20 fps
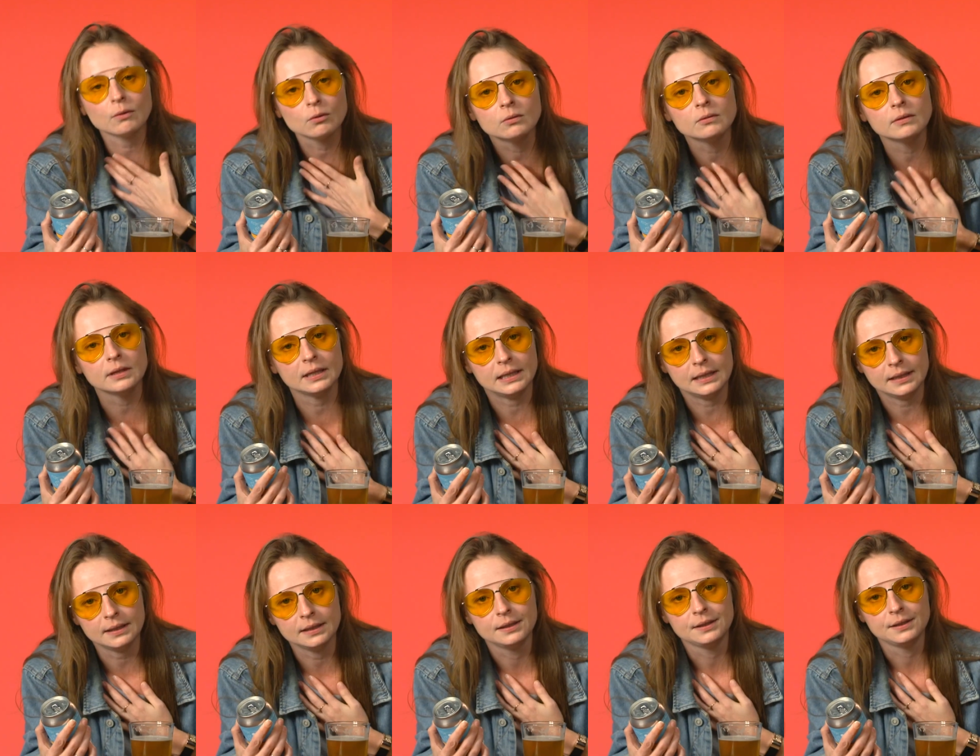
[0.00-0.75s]

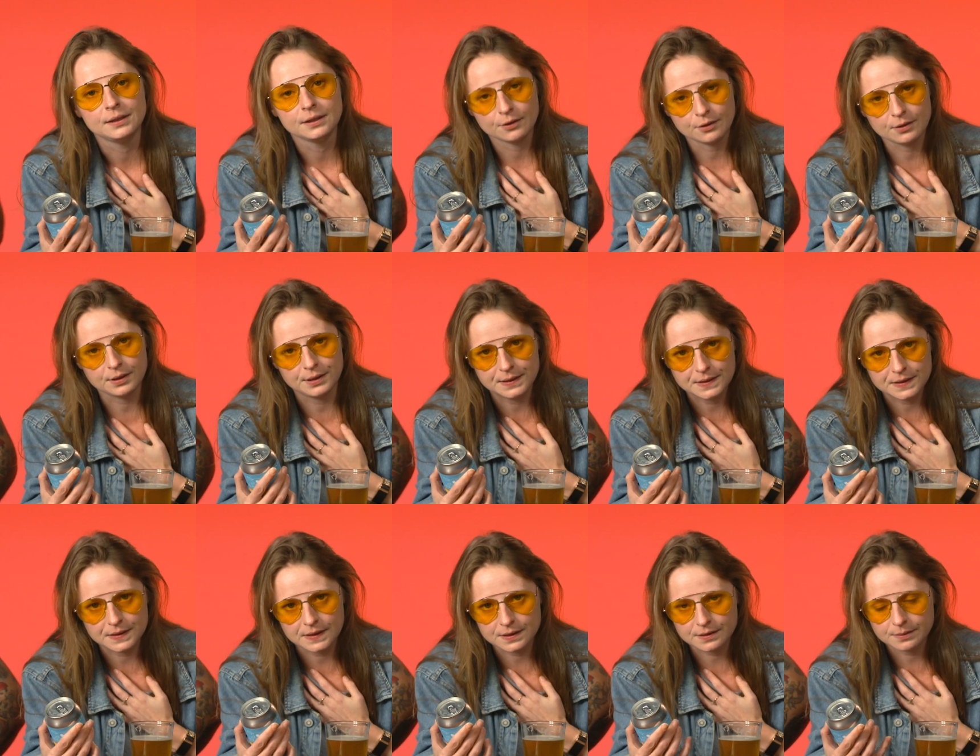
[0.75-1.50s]
only
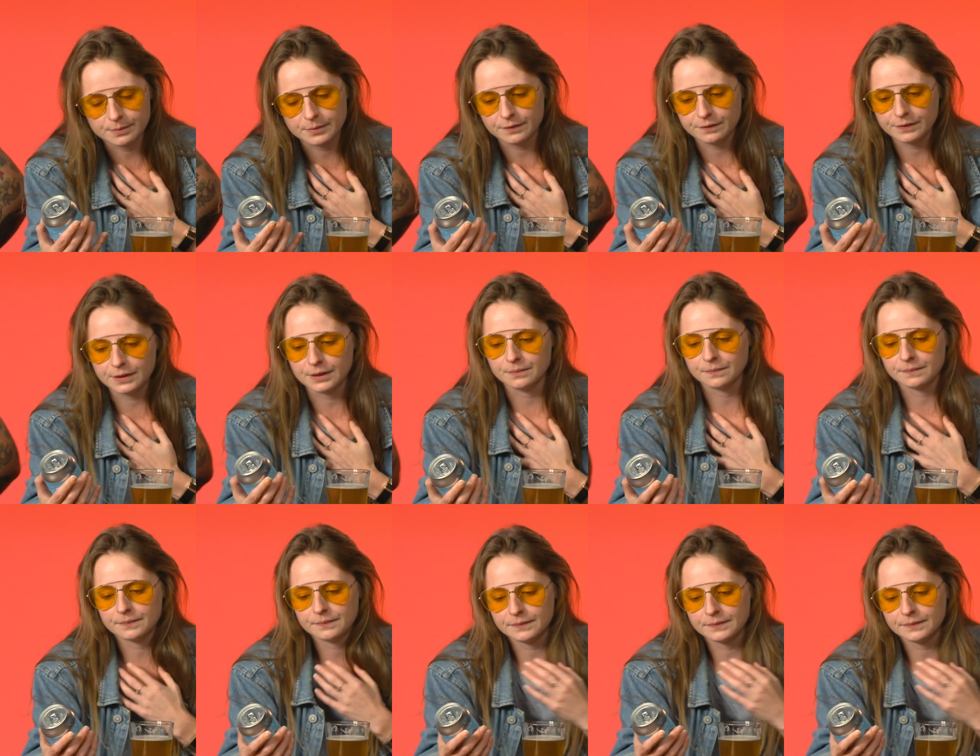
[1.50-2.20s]
criticism of you.